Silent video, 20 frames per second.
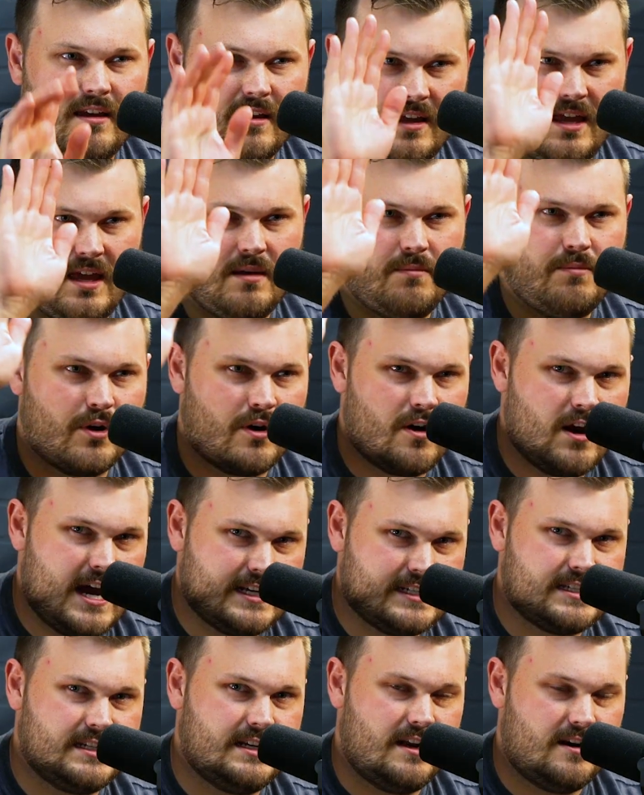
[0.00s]
king
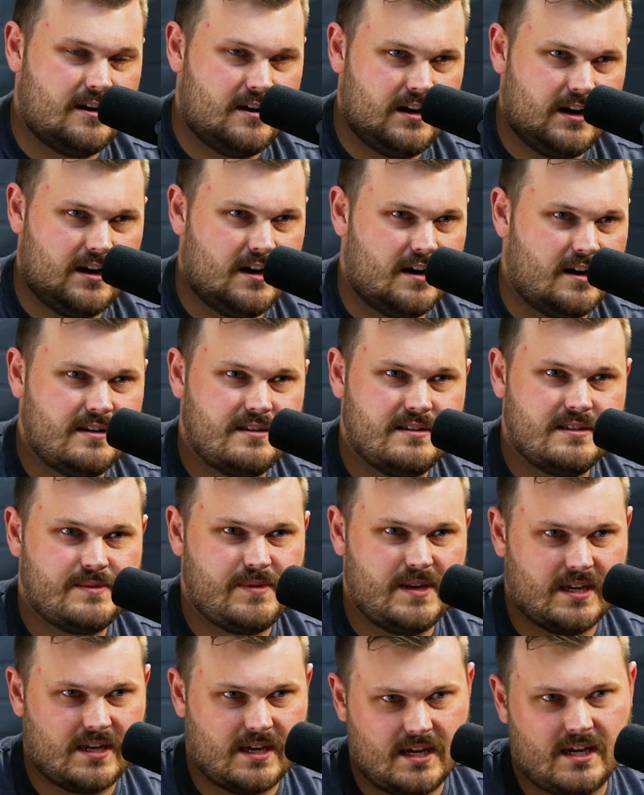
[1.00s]
procrastinator here
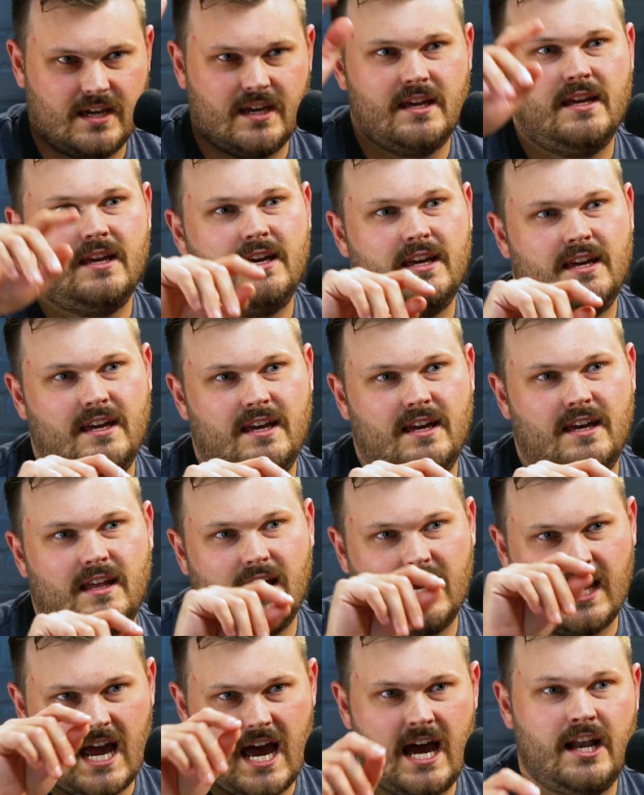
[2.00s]
speaking,
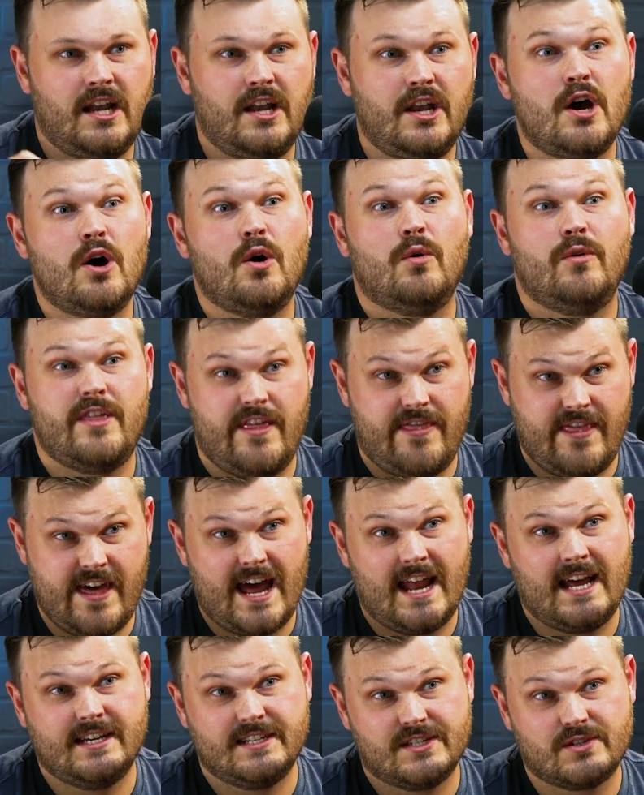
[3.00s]
I know
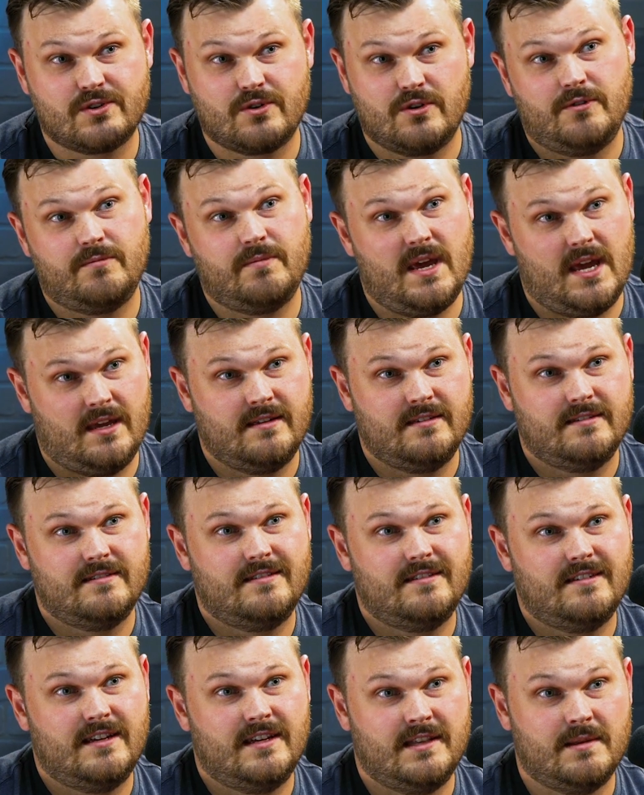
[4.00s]
that has screwed me
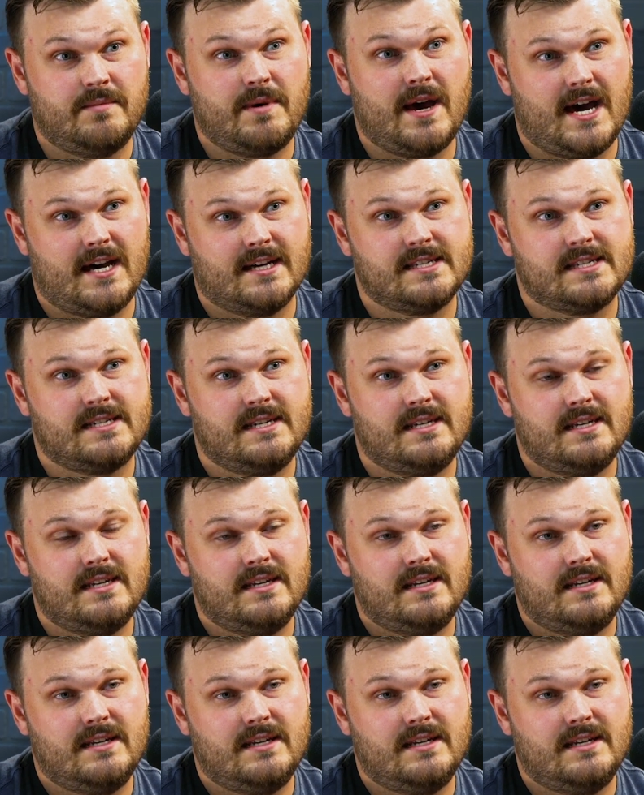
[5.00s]
in the past.